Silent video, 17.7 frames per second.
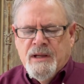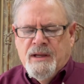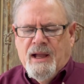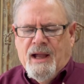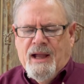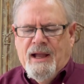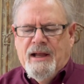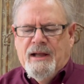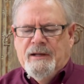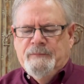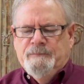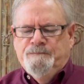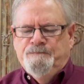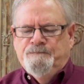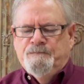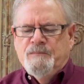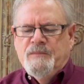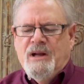Uh,
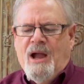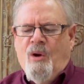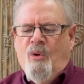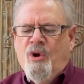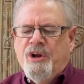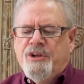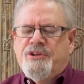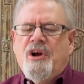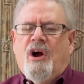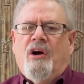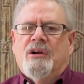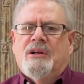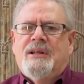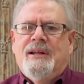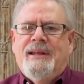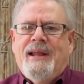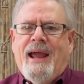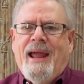I want to talk
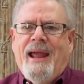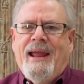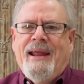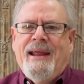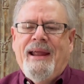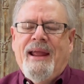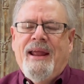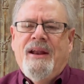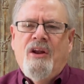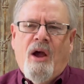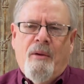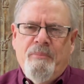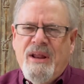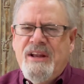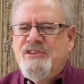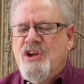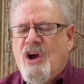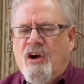today, and I've
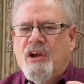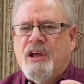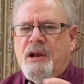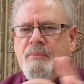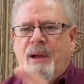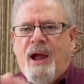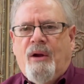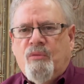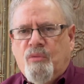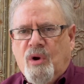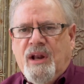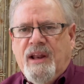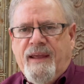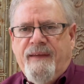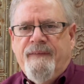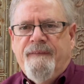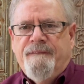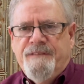been talking about
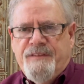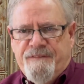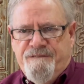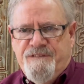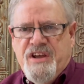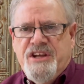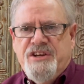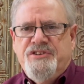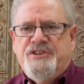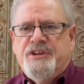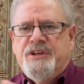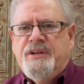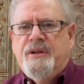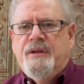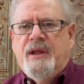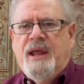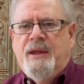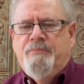really the
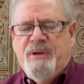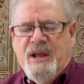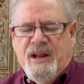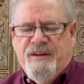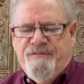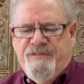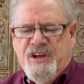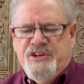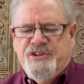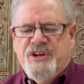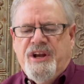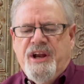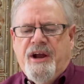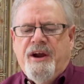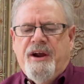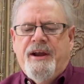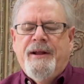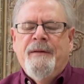vision and being a
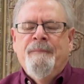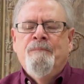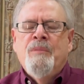visionary,